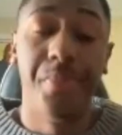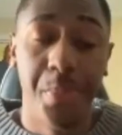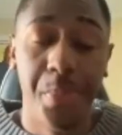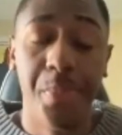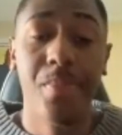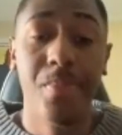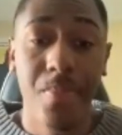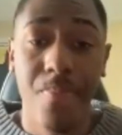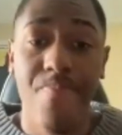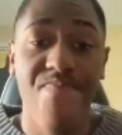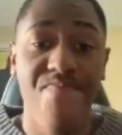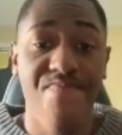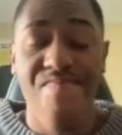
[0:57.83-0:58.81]
Um,
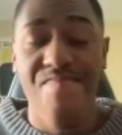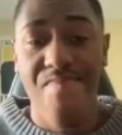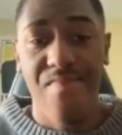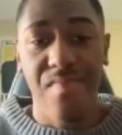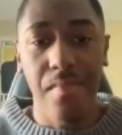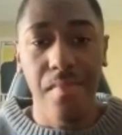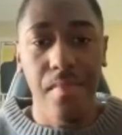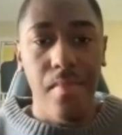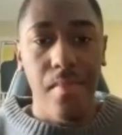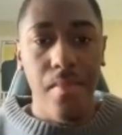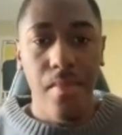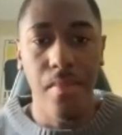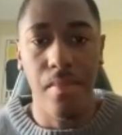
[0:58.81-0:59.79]
I think
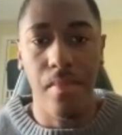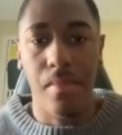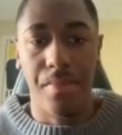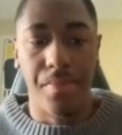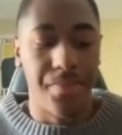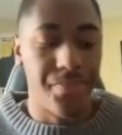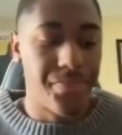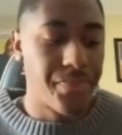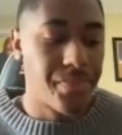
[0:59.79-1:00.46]
the big question that then